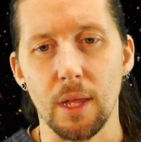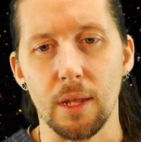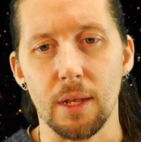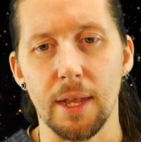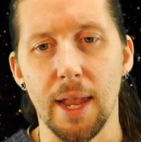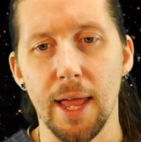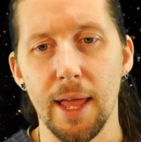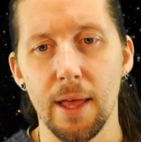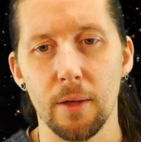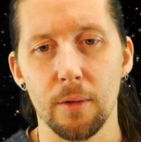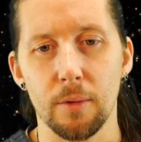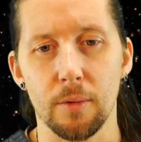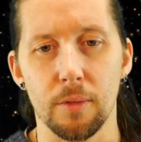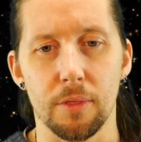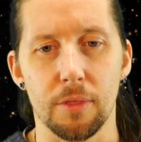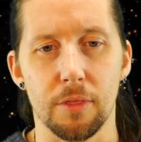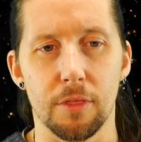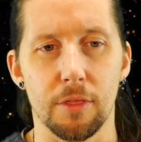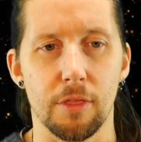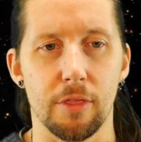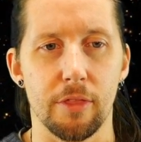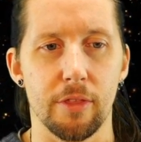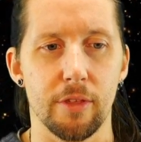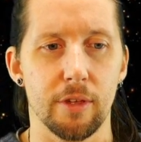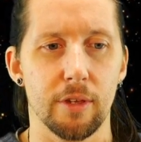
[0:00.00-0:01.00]
Now,
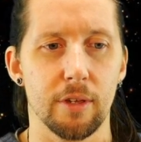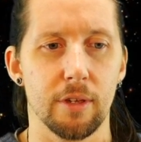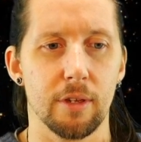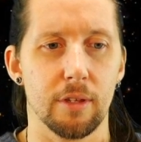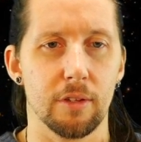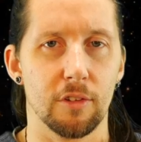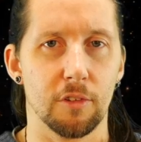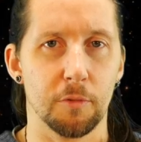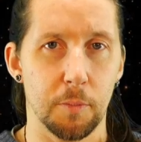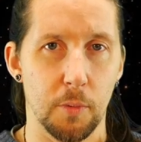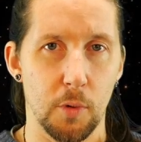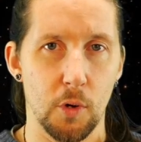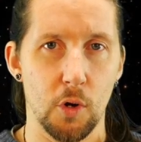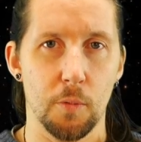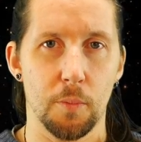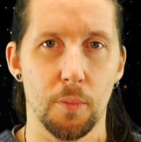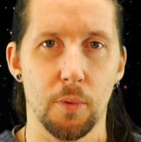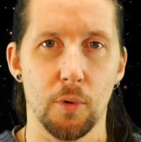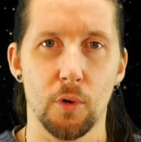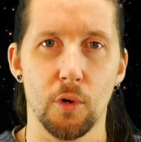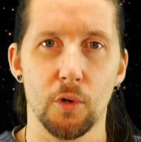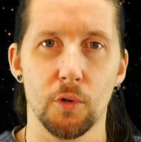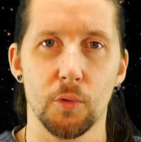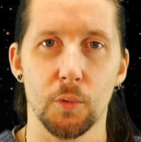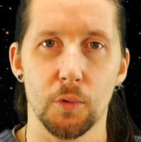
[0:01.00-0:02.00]
the spirit
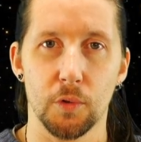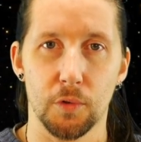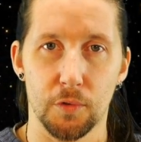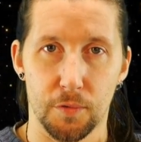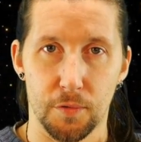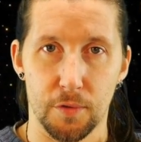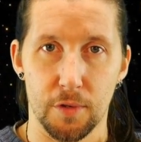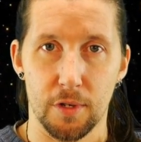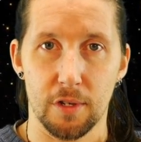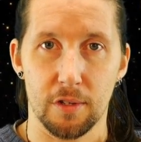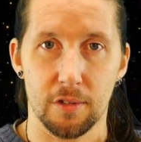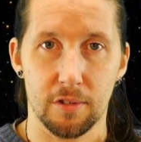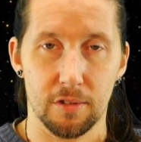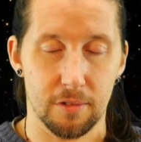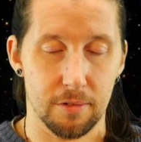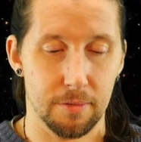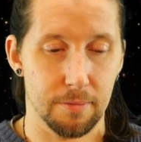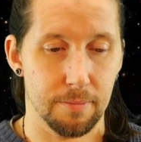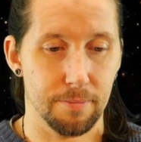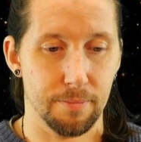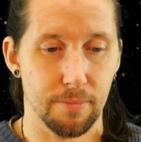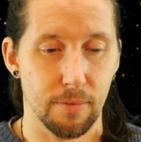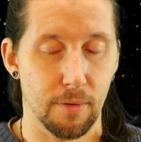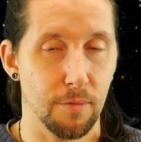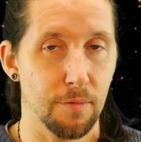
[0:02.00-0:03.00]
board was
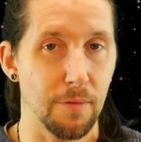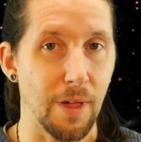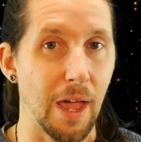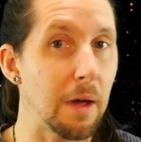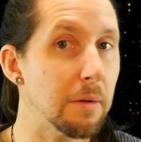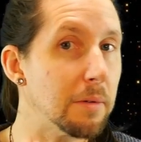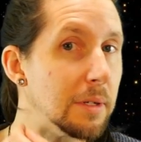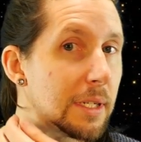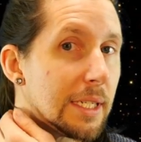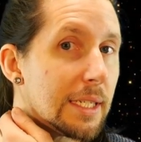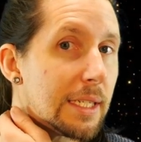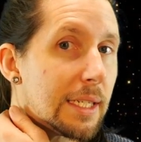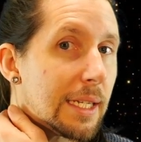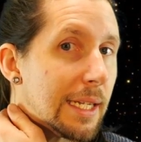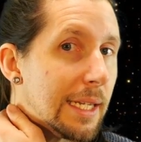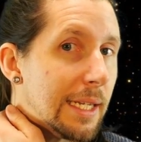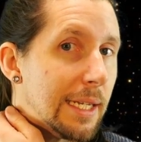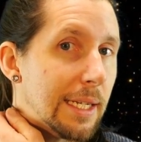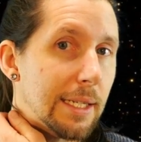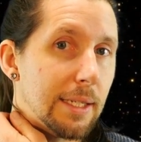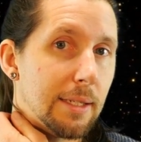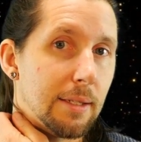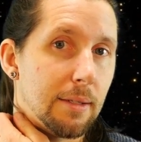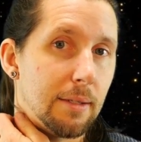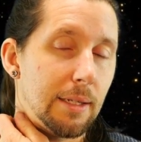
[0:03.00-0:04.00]
first founded
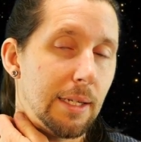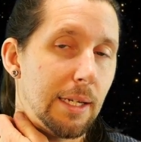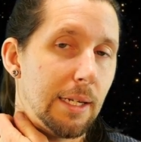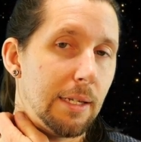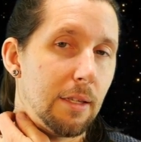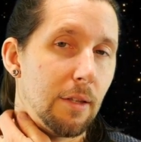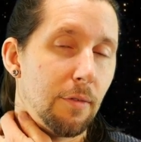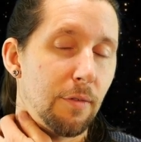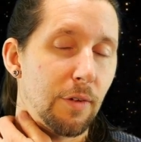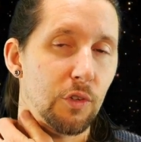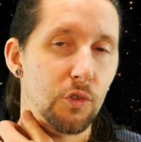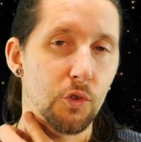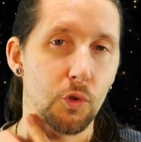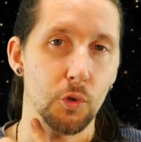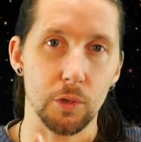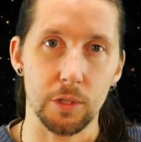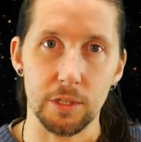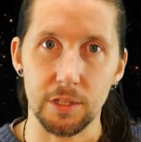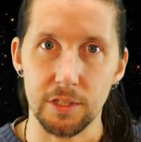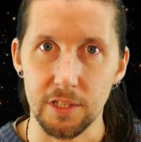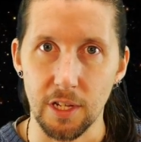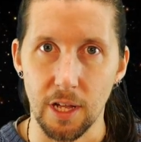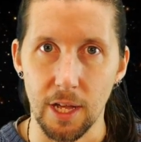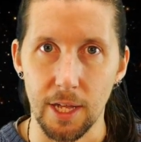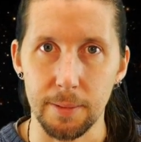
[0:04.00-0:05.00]
in the
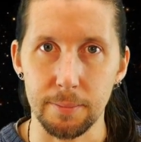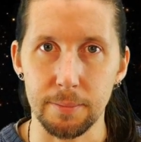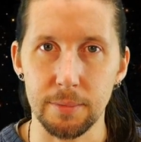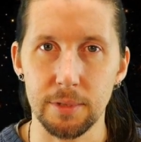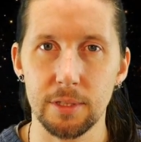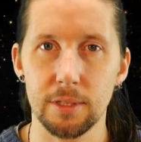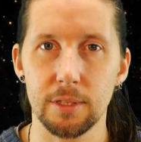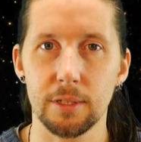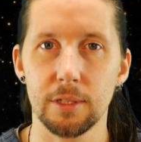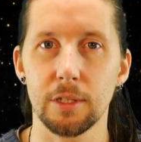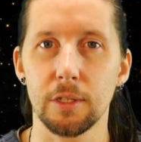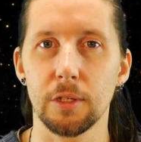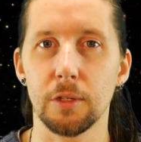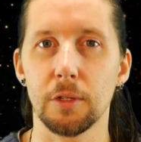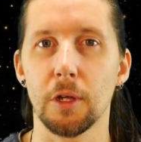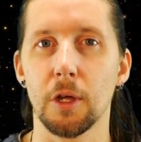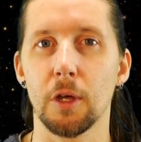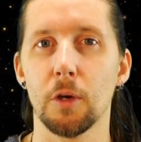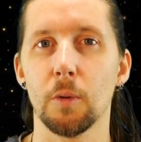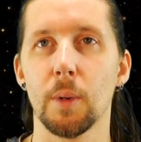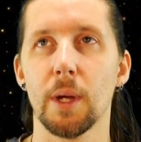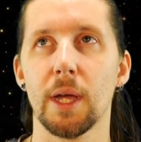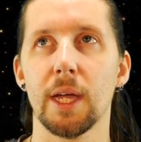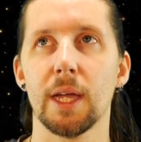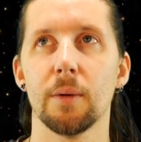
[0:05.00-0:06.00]
Victorian times, you
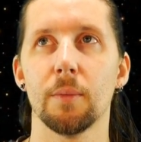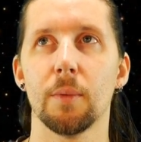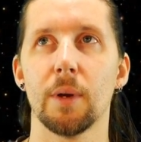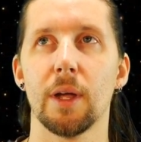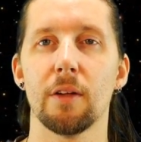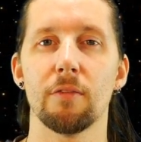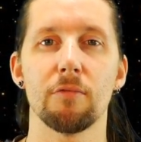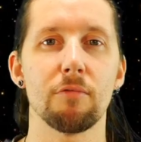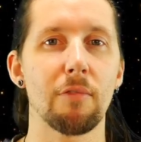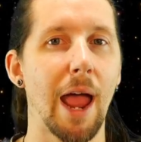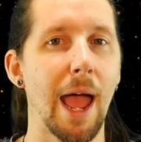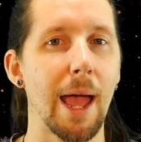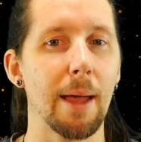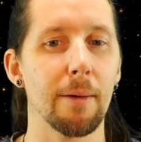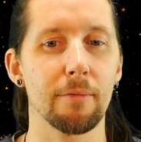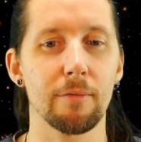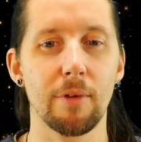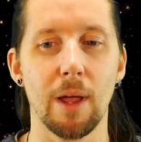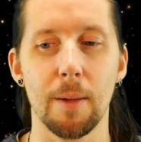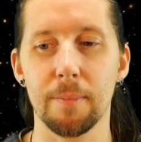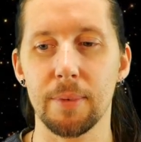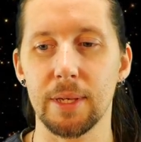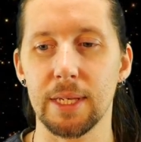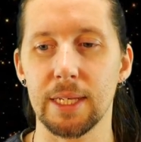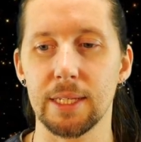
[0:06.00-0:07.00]
know, where
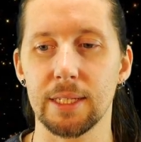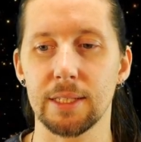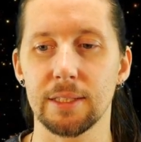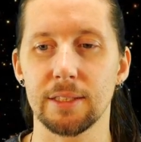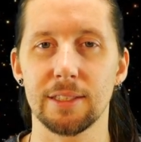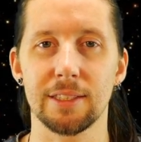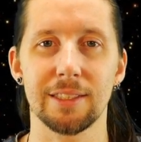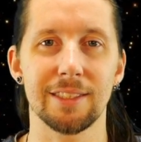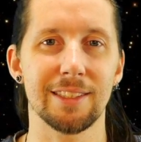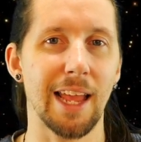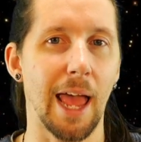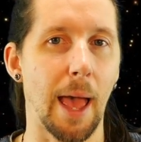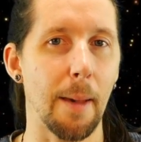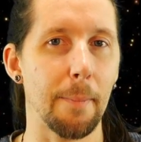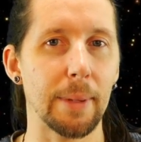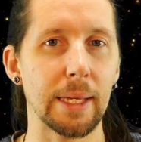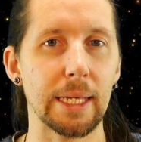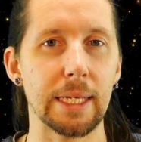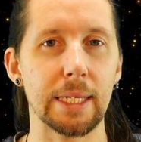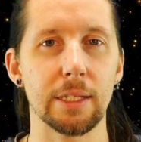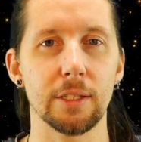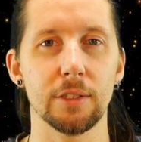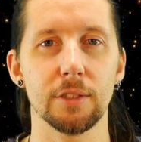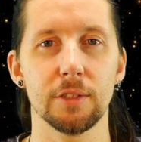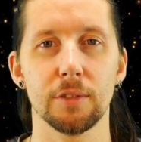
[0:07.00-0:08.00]
rappings and
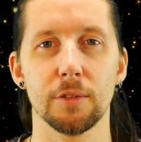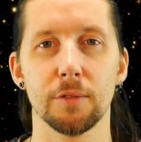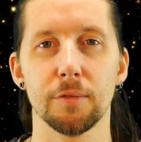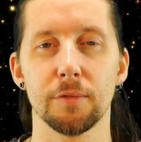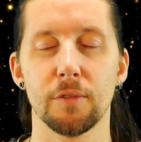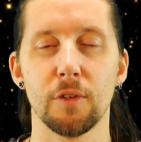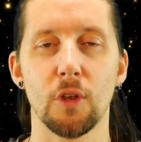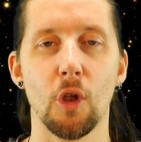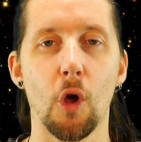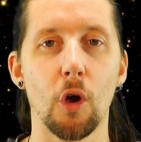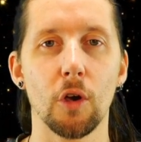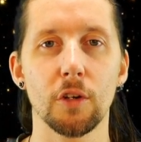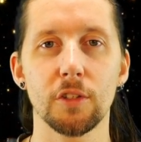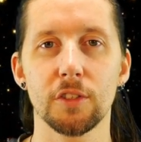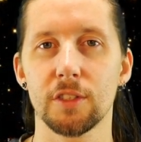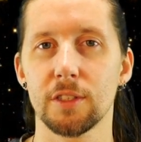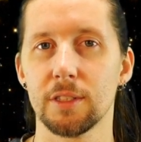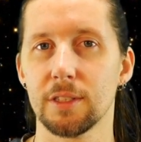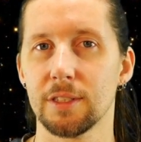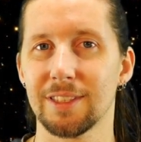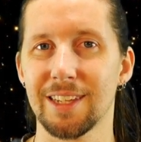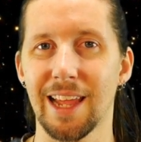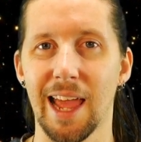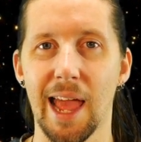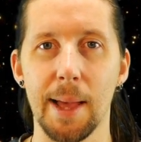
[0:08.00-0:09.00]
tappings of knocks
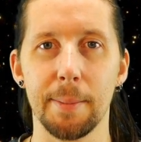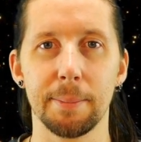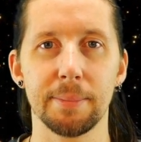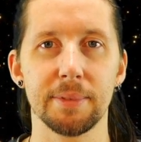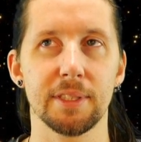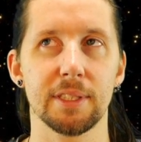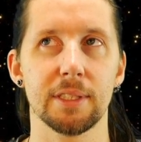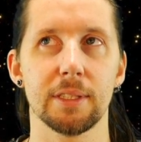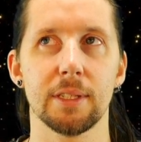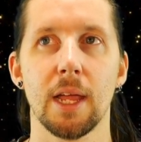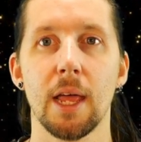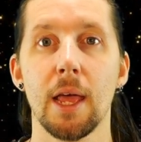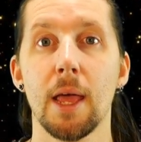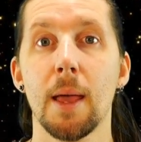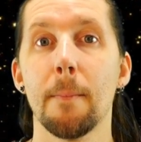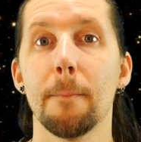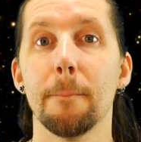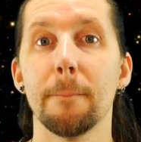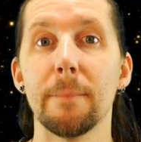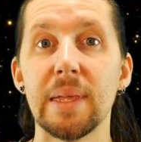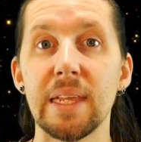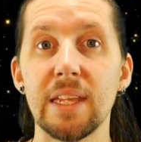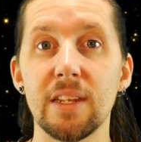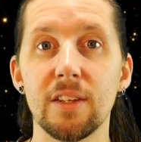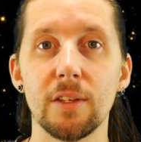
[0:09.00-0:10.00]
and taps and
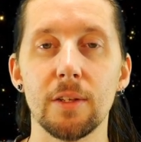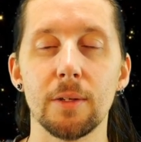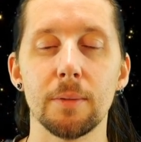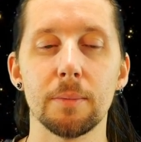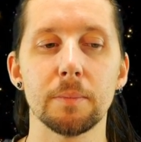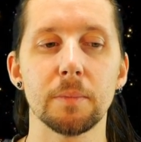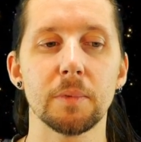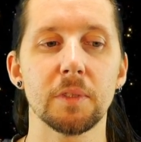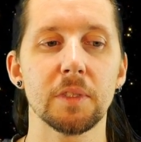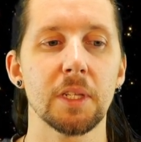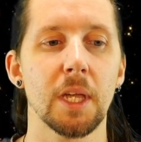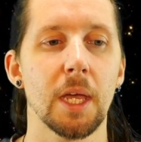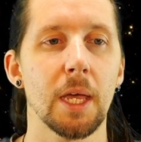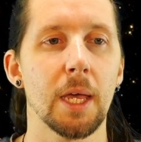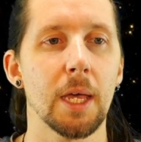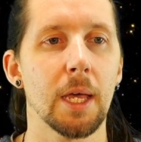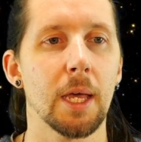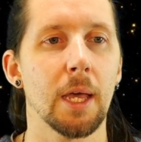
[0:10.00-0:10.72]
mediums,